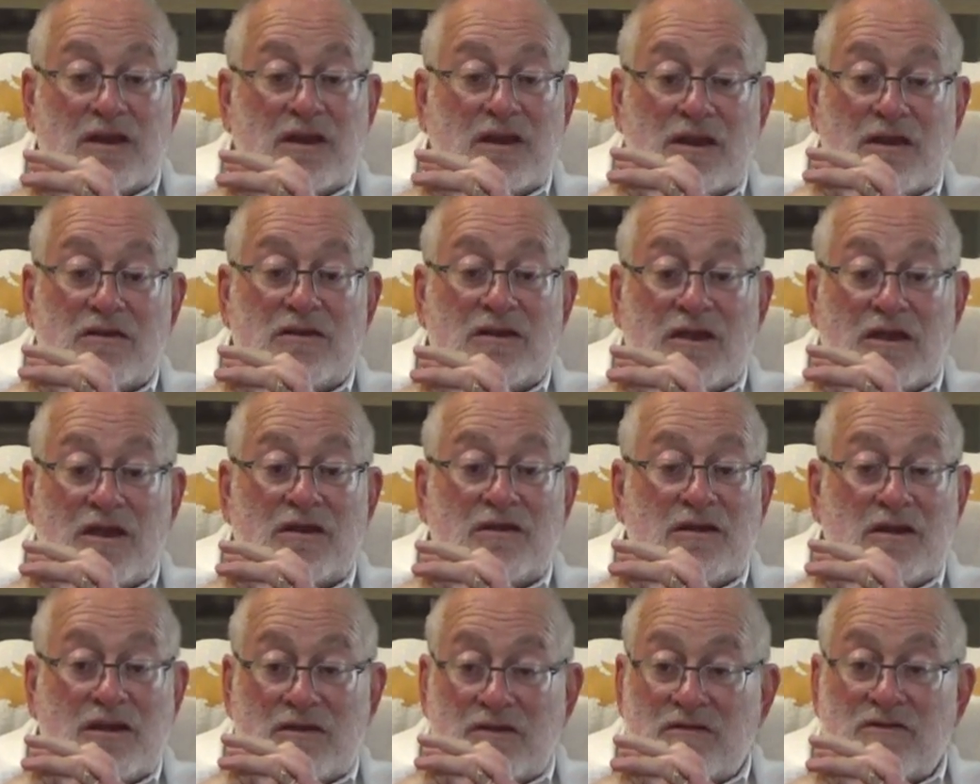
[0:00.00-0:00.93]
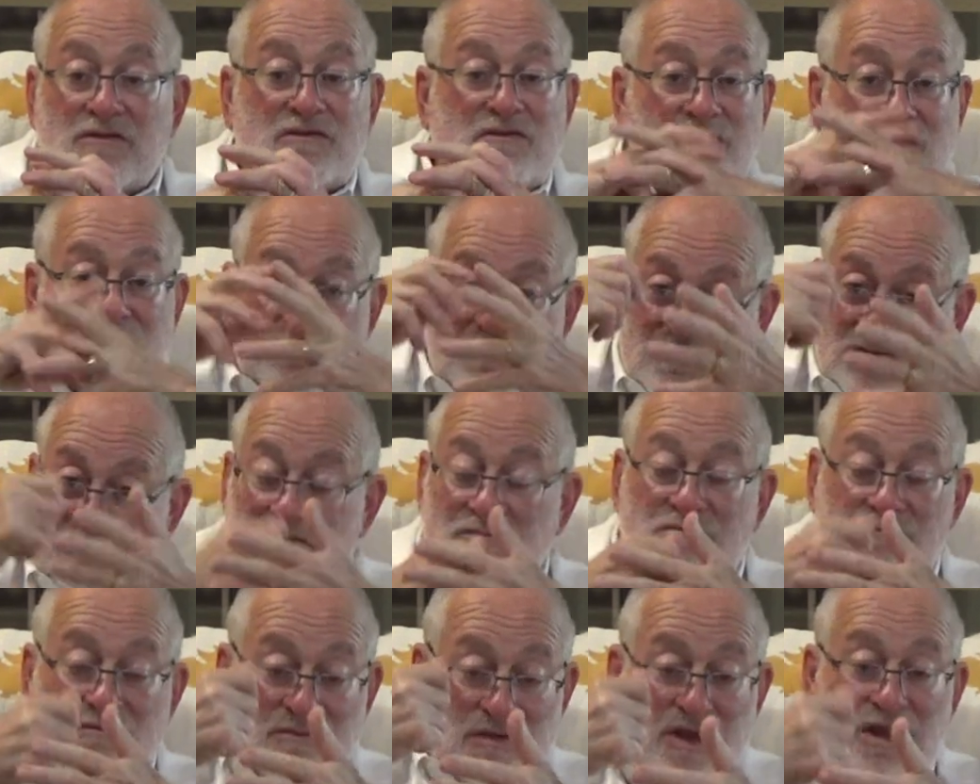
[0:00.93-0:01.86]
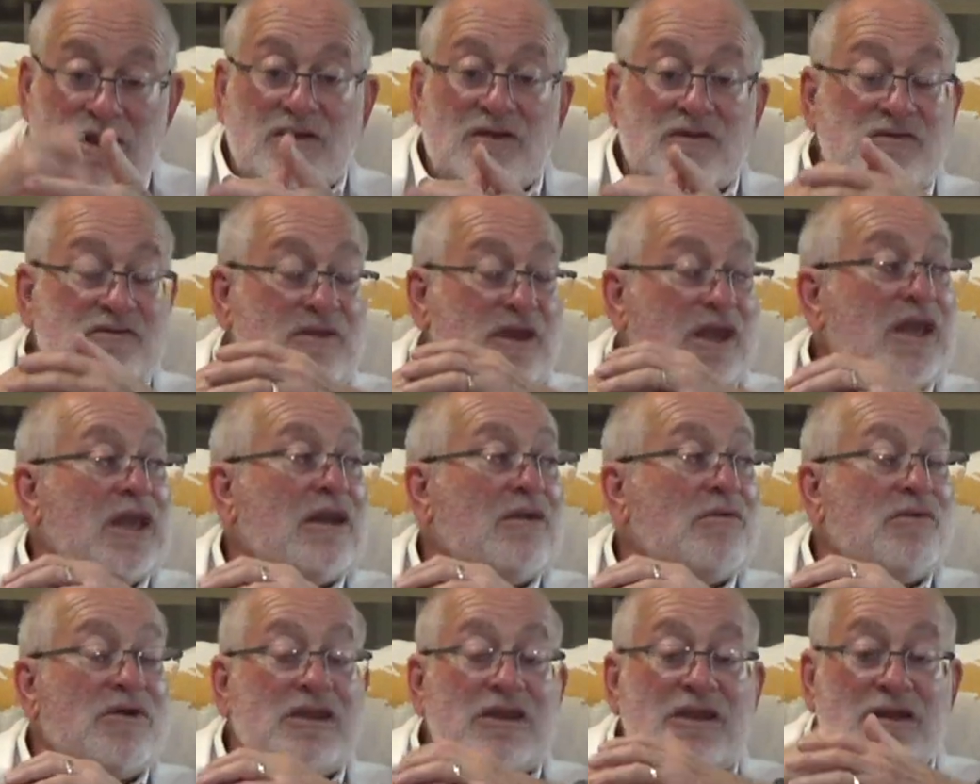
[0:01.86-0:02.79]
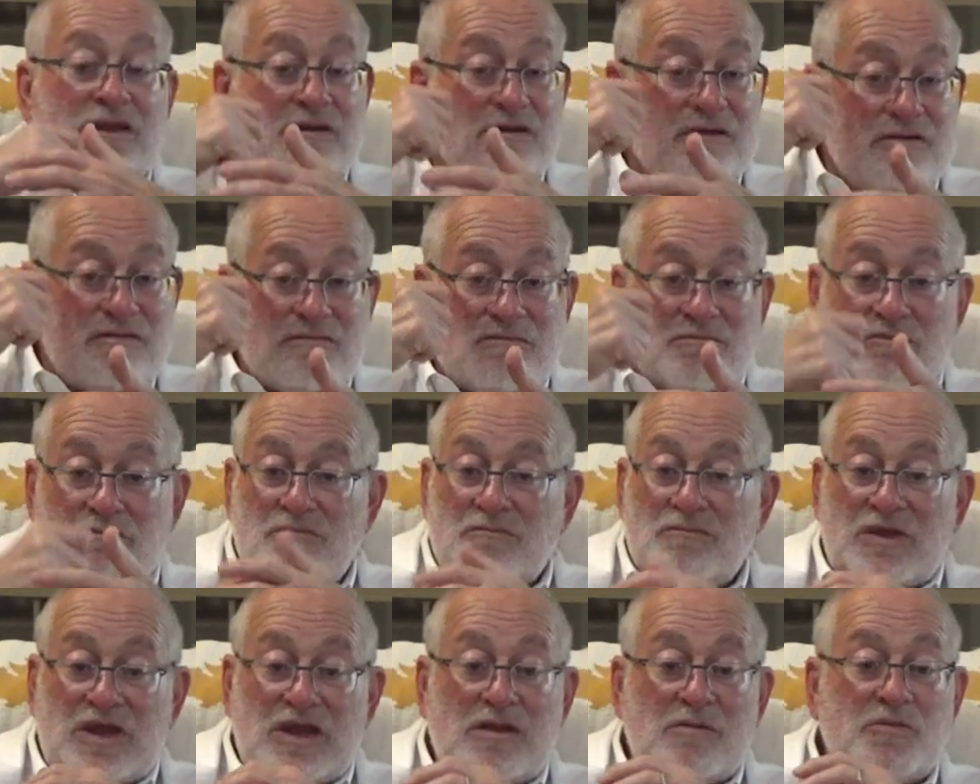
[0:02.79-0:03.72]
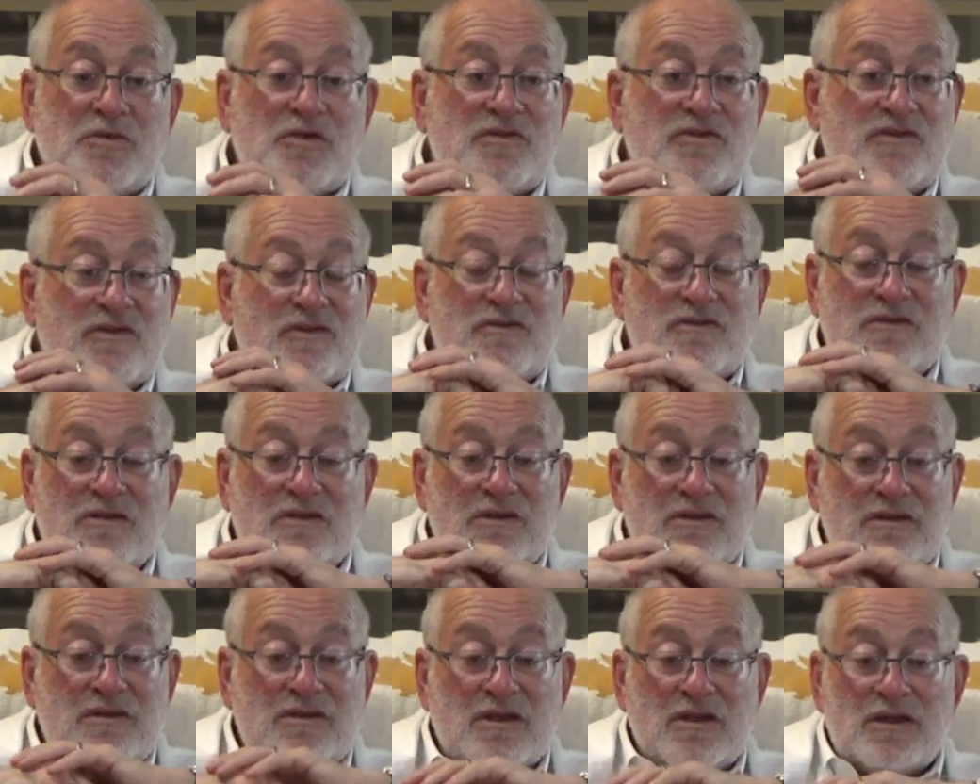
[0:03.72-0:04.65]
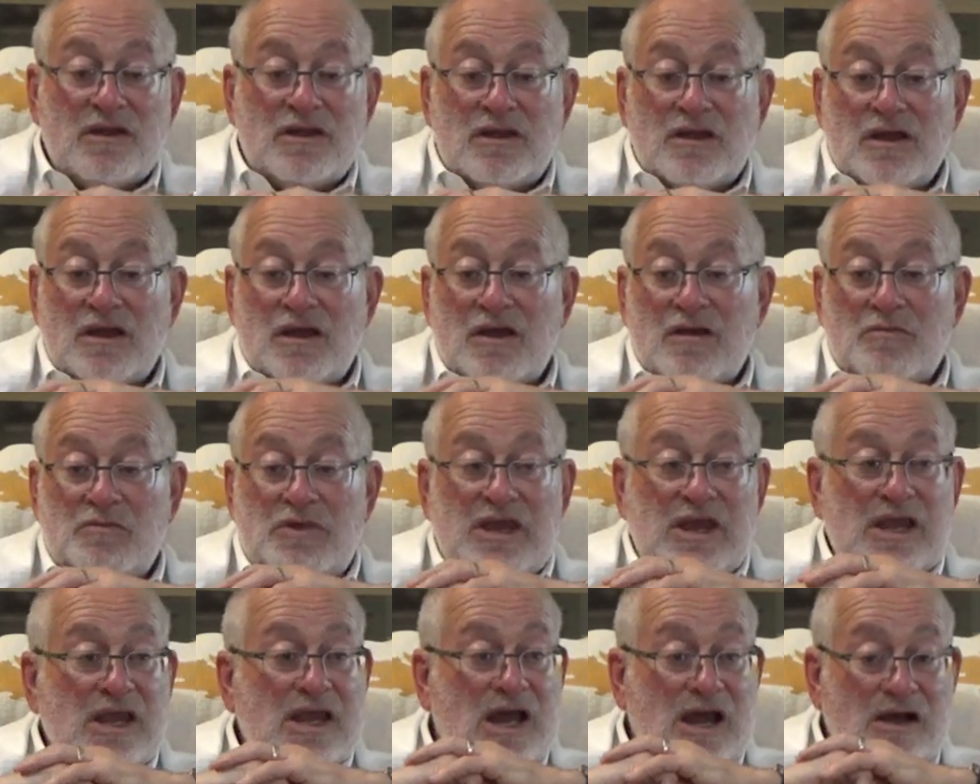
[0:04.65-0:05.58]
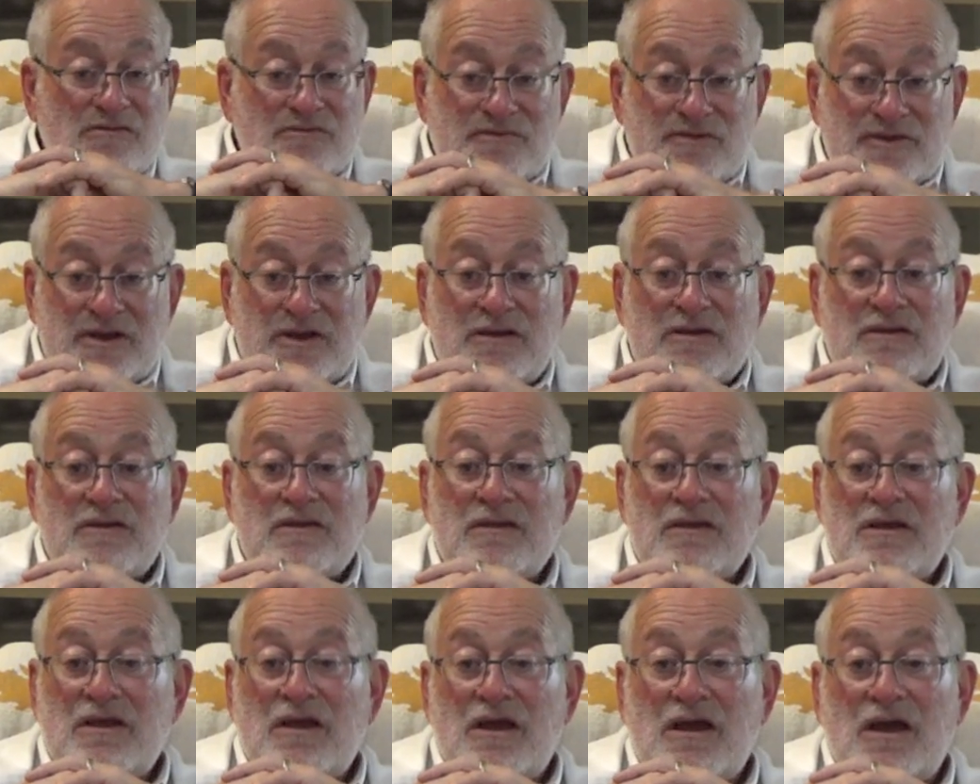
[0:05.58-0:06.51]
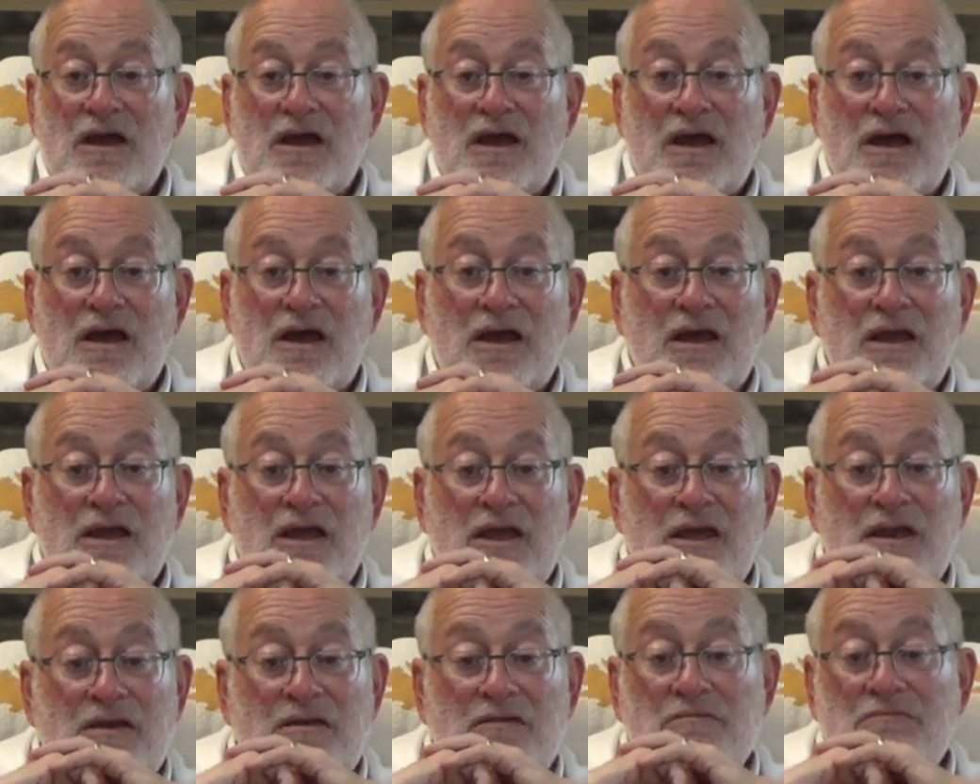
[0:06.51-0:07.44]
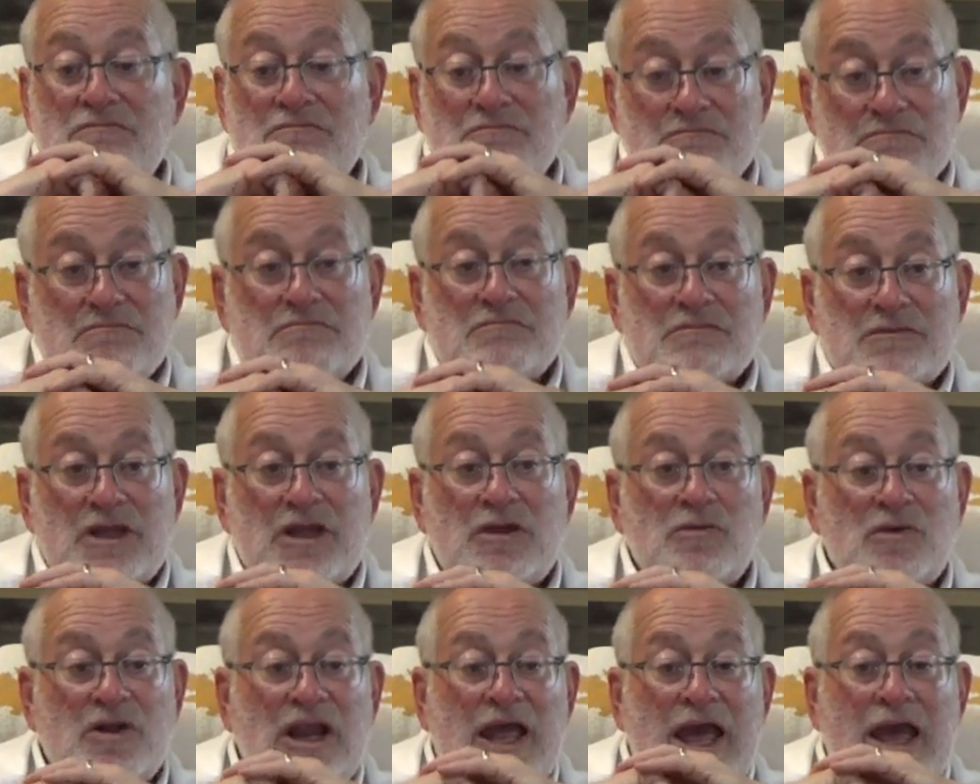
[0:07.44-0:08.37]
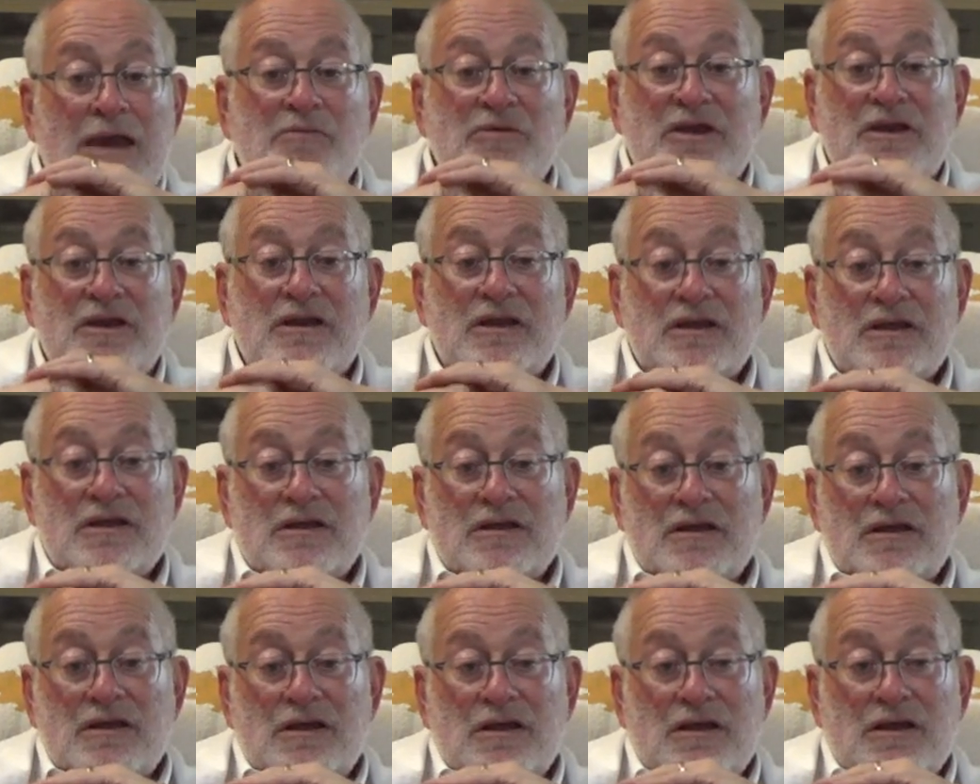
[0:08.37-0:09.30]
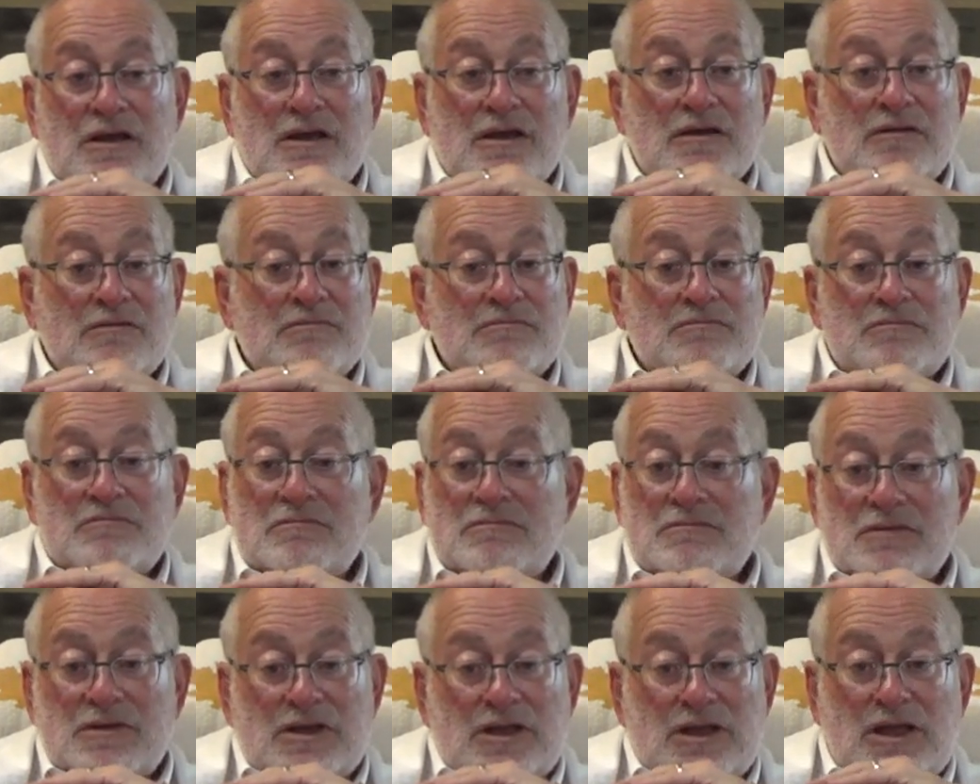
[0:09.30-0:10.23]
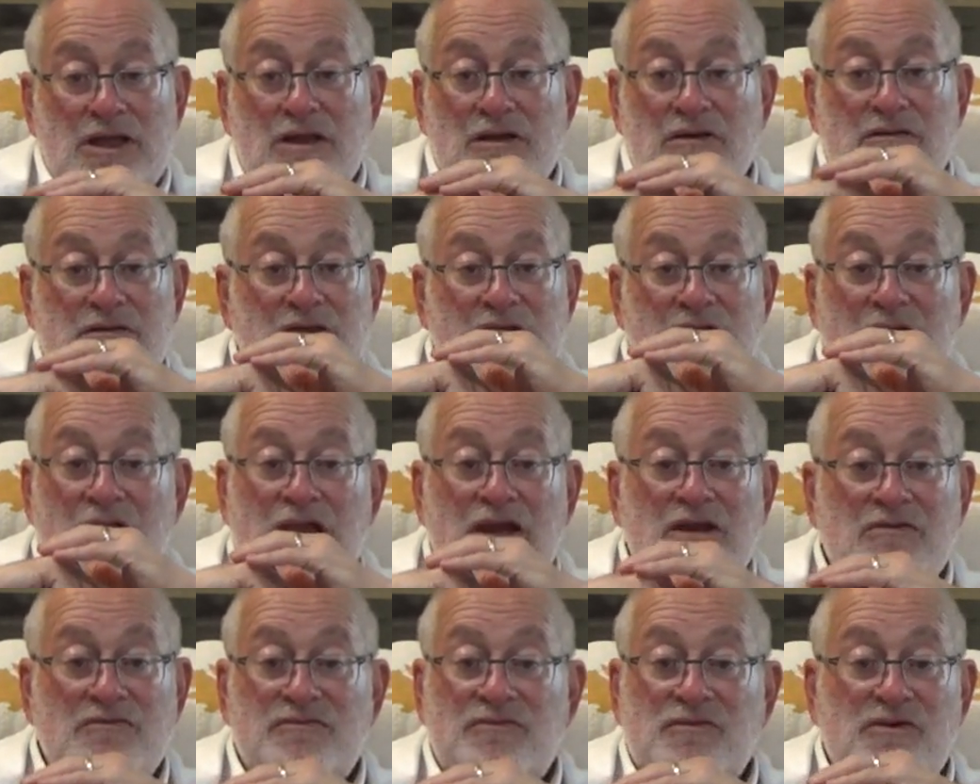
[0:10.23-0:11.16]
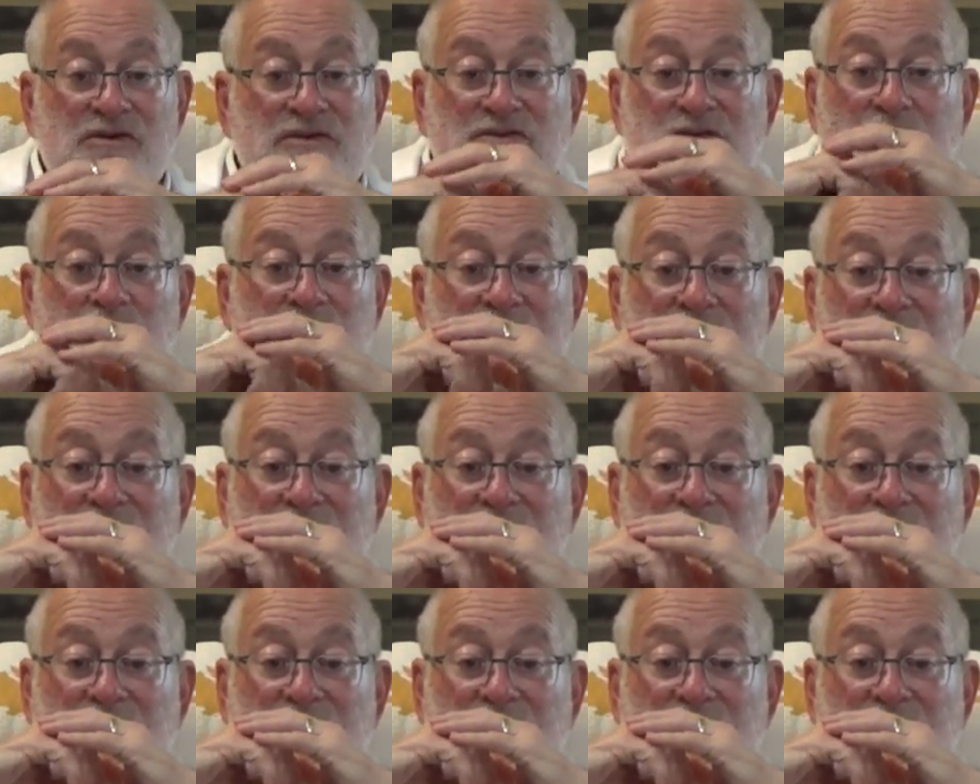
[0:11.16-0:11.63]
it, it, it is just, you know, sticking with it and being persistent, uh, being confident, uh, and it will happen. Um, you know, you're not going to force